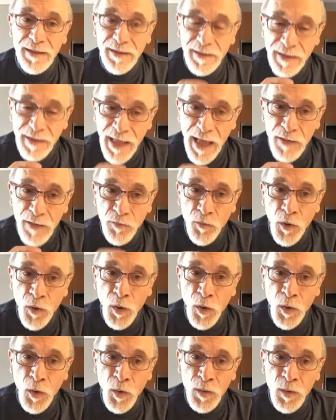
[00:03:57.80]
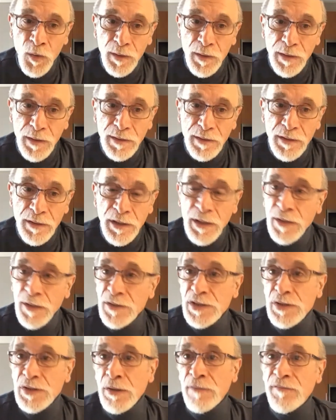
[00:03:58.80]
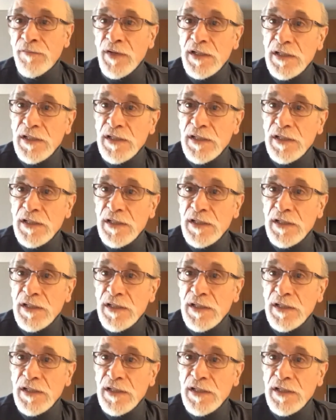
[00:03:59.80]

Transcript: that role, you know, sort of